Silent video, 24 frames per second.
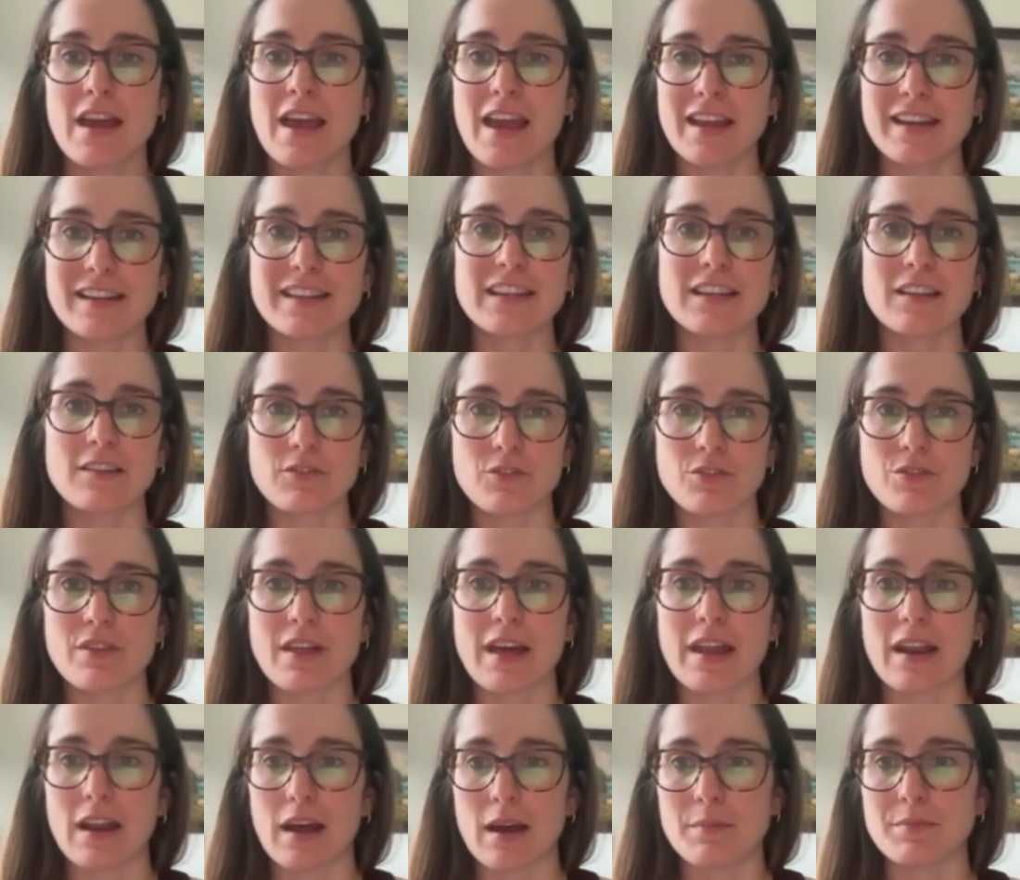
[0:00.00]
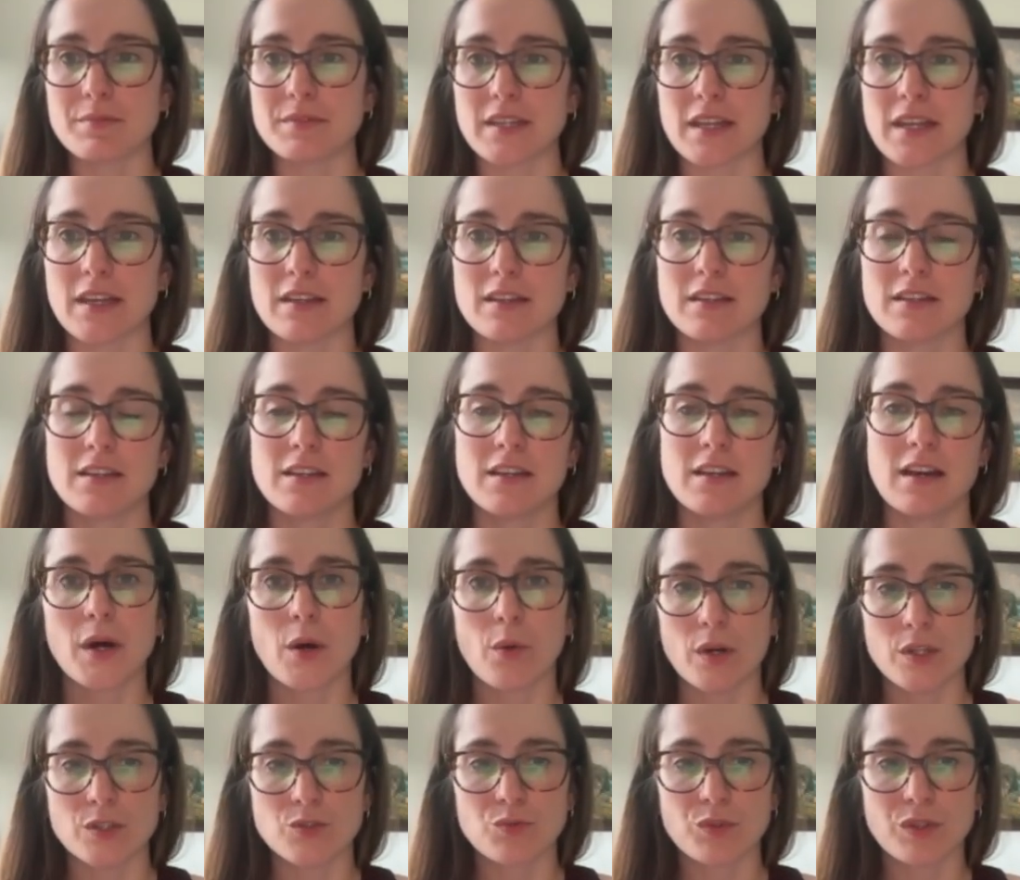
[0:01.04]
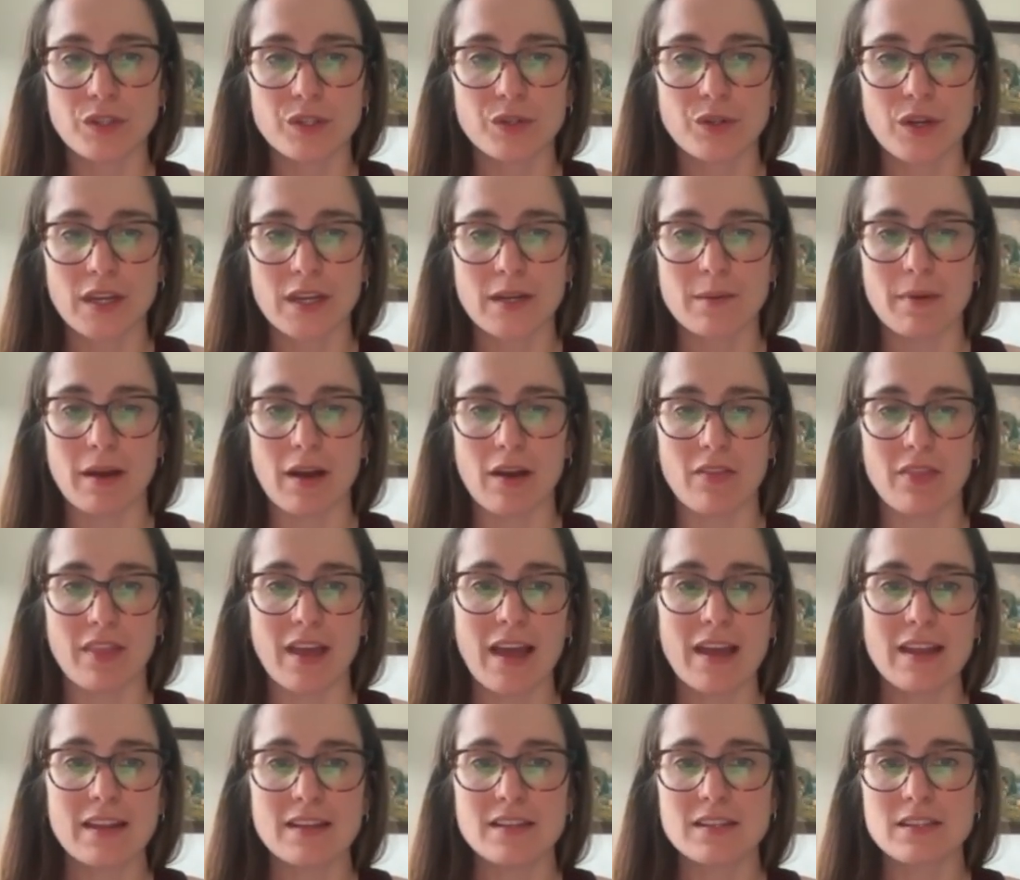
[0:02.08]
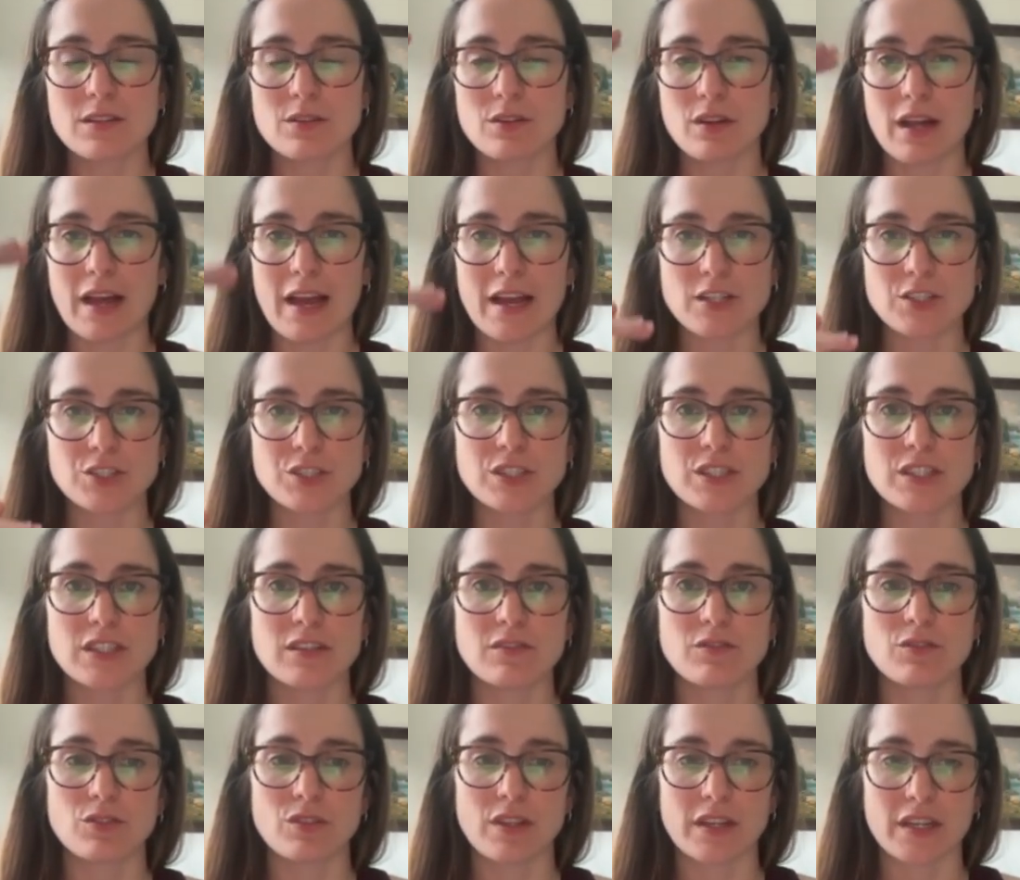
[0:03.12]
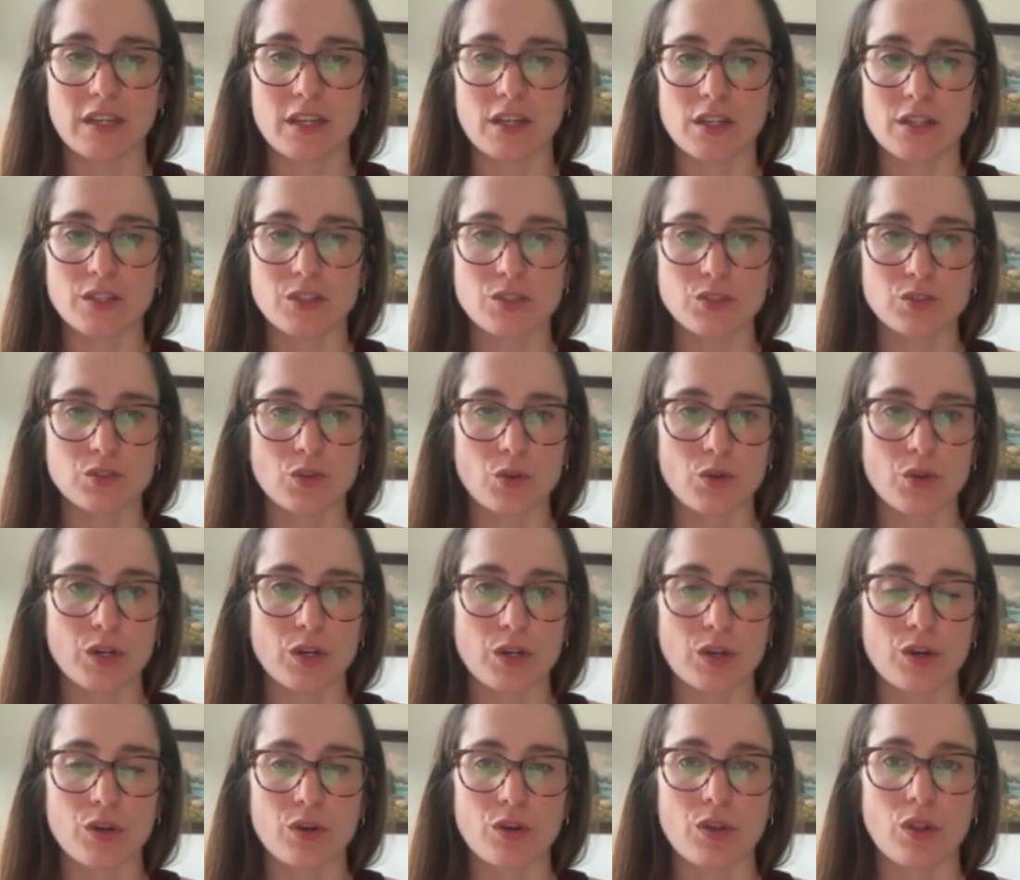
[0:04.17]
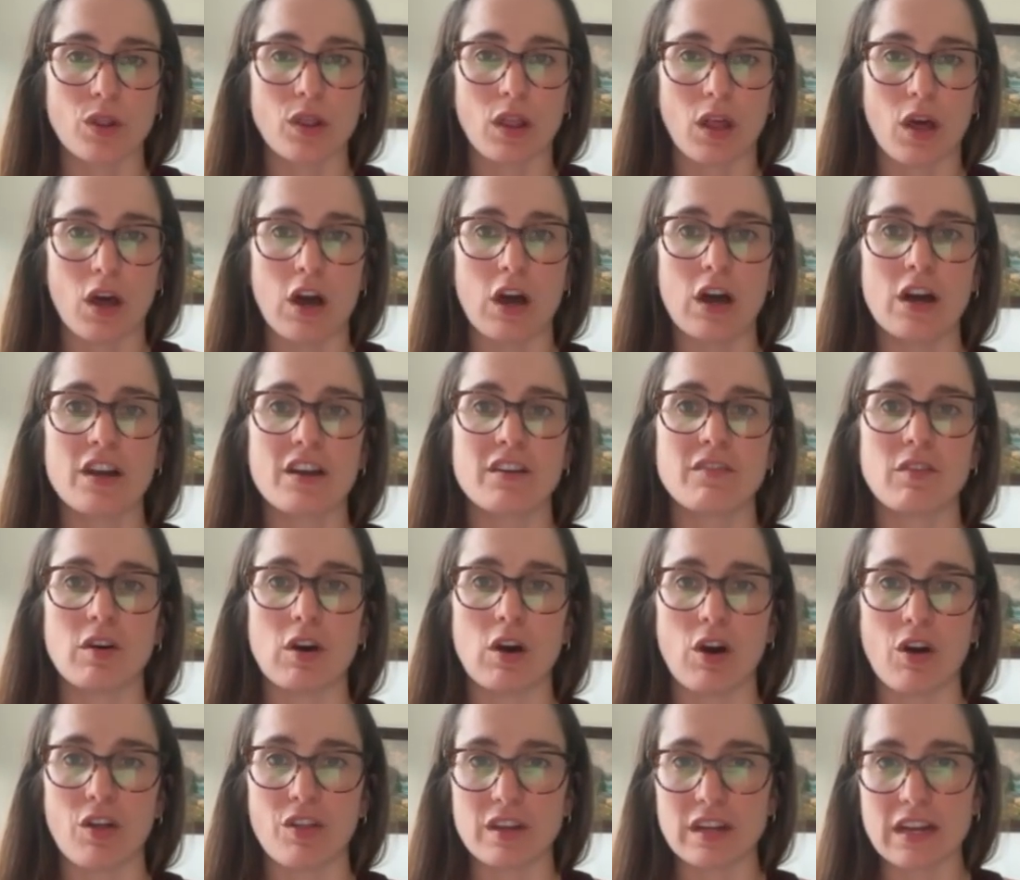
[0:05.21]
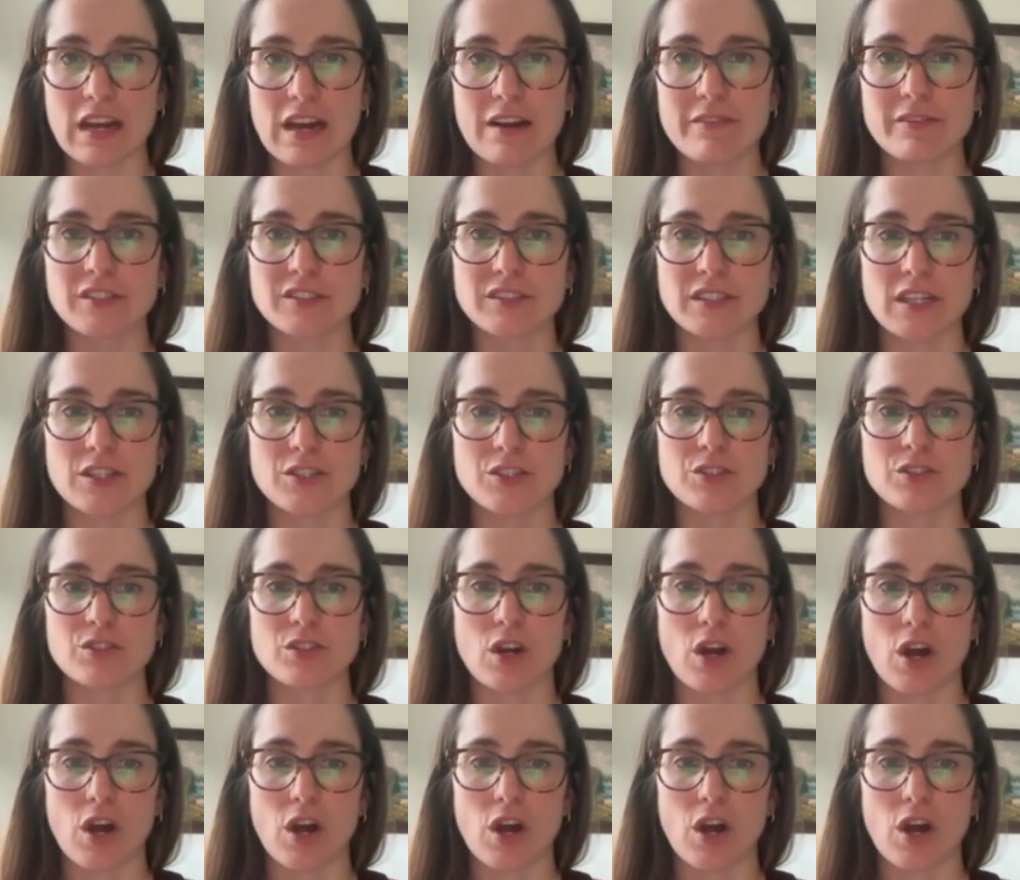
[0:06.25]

and give you that update. But what's really great about that is it'll actually give you like a historical log of all the conversations